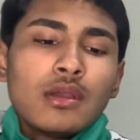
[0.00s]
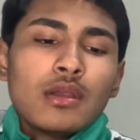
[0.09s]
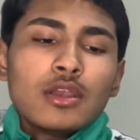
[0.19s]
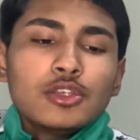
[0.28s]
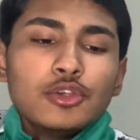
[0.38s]

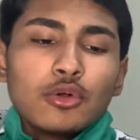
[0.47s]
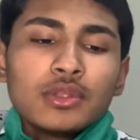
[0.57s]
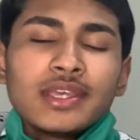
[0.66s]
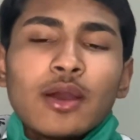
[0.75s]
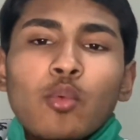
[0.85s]
You only
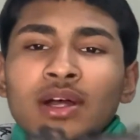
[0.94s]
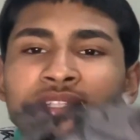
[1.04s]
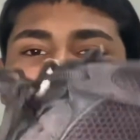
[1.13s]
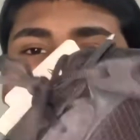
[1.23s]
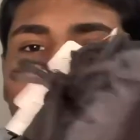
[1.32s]
get one
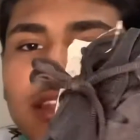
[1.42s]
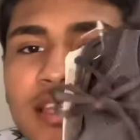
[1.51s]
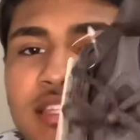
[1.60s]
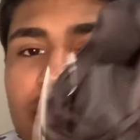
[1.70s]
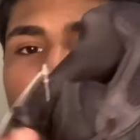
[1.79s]
set of
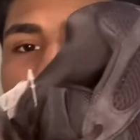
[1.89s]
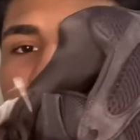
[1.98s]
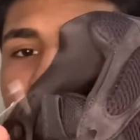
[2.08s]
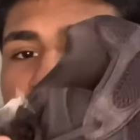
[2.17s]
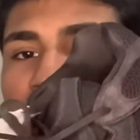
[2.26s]
laces with
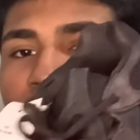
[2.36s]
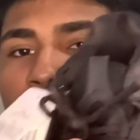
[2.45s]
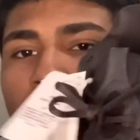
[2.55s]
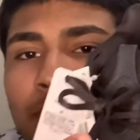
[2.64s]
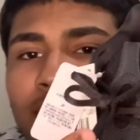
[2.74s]
this sneaker,
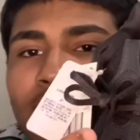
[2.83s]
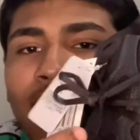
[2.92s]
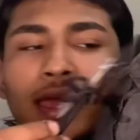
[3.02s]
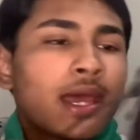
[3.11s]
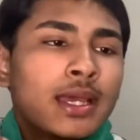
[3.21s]

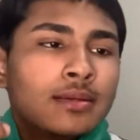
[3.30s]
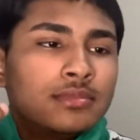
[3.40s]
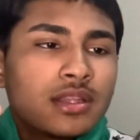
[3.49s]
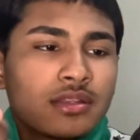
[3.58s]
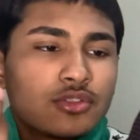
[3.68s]
black, nothing too